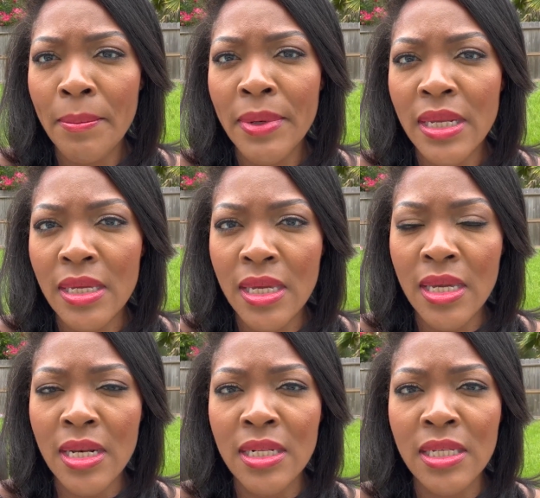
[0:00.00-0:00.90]
But
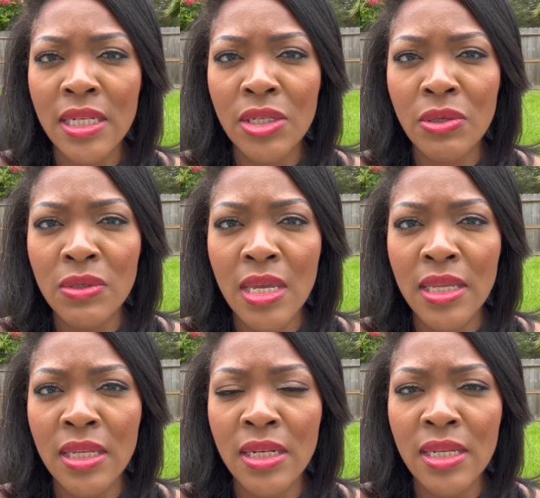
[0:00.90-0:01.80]
again, I did use that
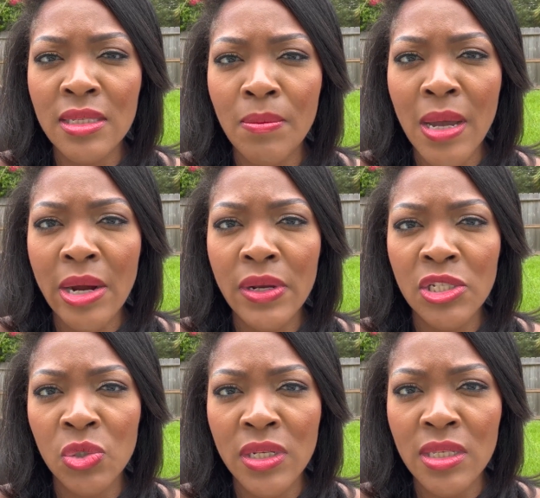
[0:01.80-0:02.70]
Danessa Myricks
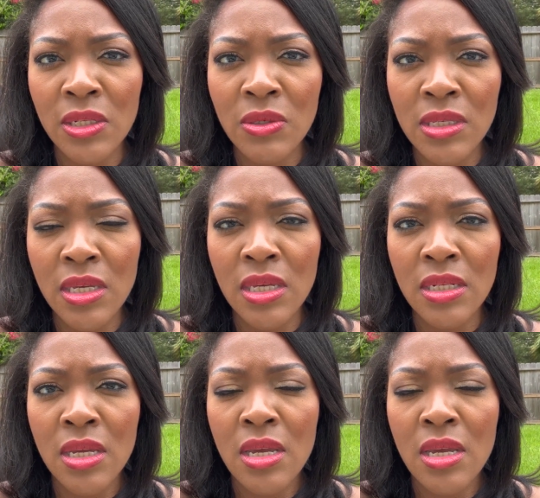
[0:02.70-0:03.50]
translucent